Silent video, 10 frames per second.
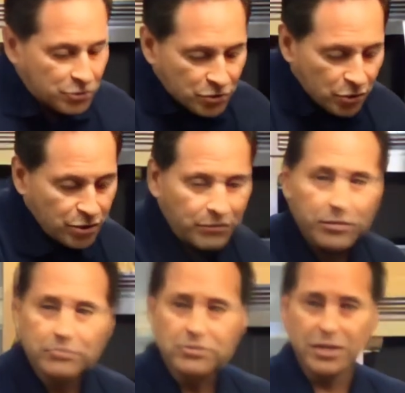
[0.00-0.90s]
sodium
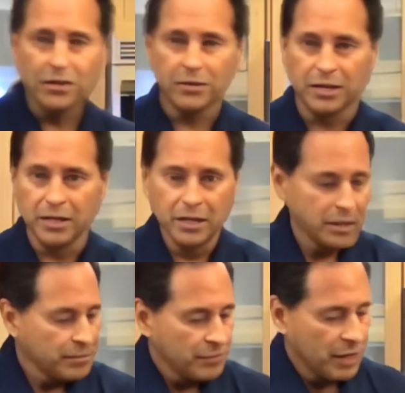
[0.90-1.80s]
from celery,
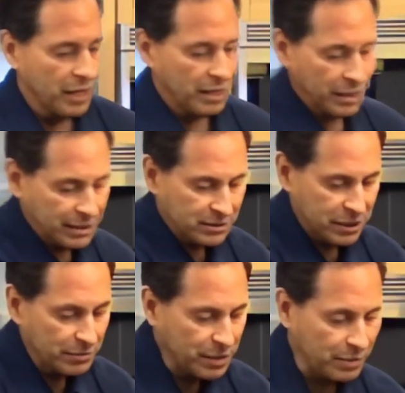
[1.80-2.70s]
and at the
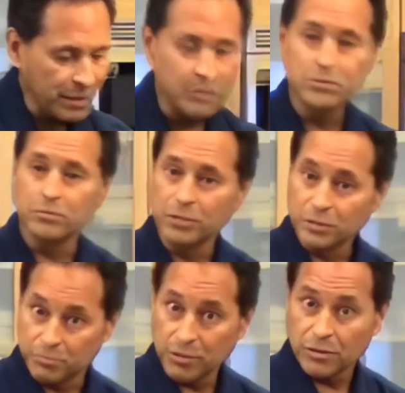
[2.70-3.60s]
same time it helps to
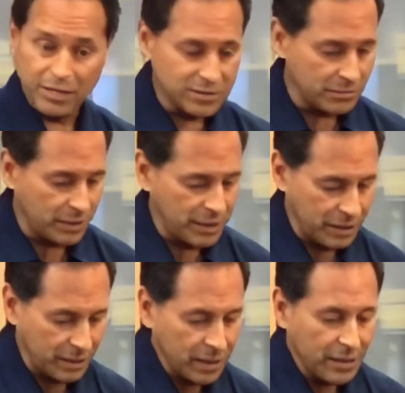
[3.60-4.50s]
mineralize the
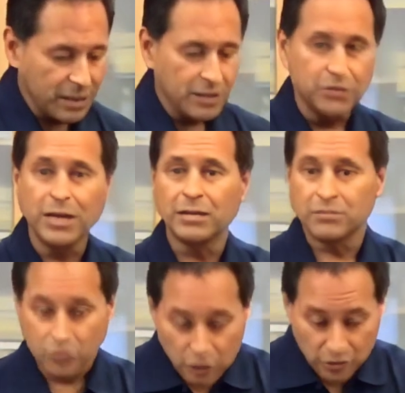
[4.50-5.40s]
body. You
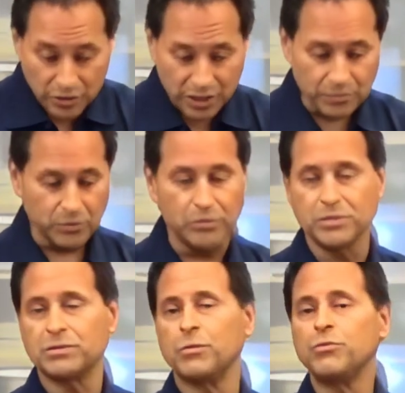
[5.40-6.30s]
got cucumber, which
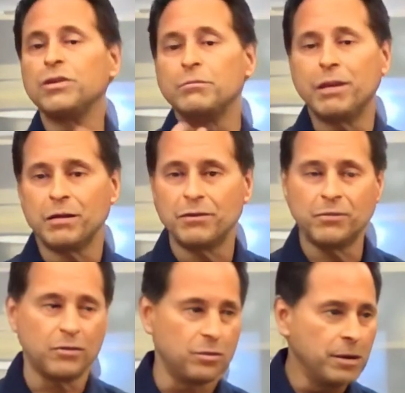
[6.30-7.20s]
is a really
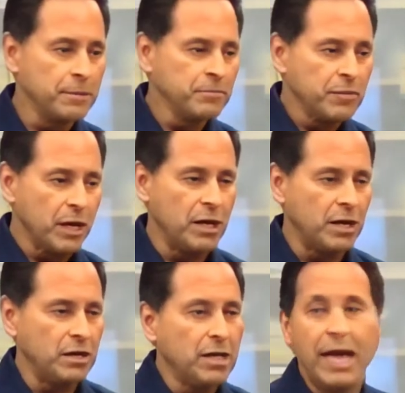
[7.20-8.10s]
powerful
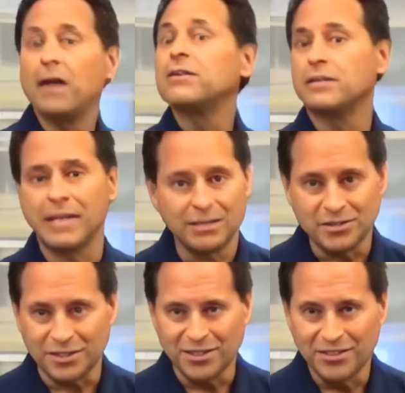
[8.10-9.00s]

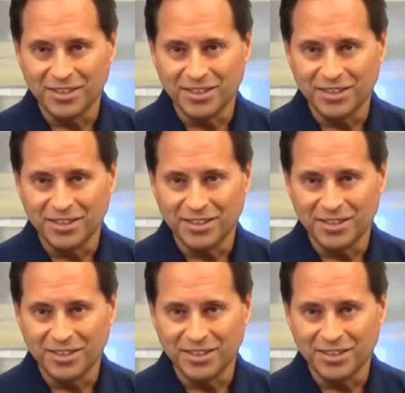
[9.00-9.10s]
alkalinizer.